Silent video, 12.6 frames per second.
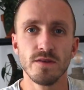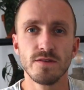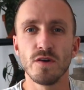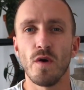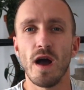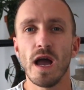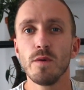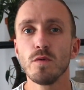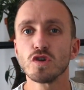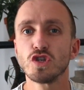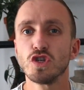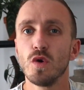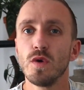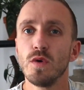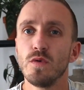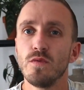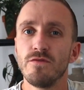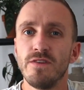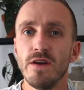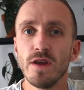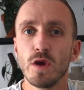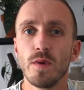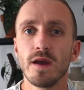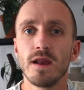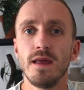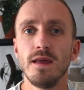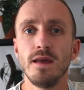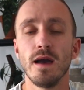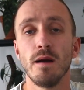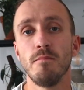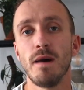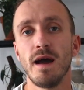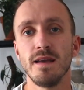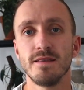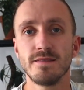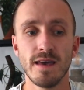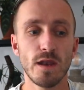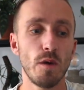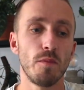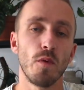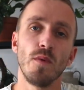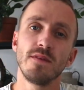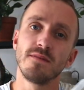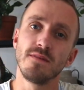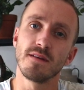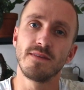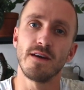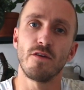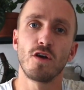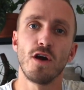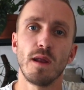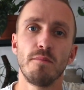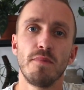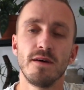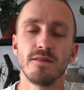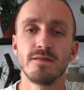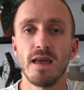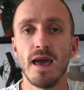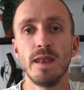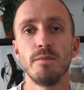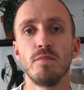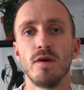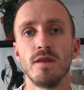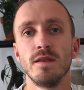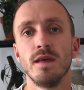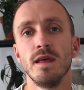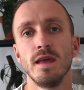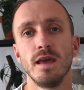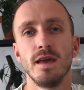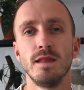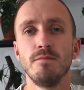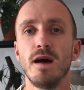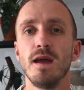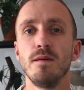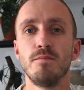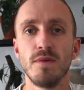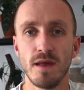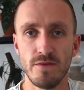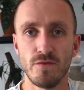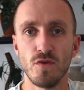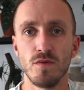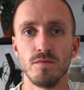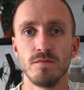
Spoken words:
So I will show you very quickly my setup with the terracotta pots and the pond in my plant room.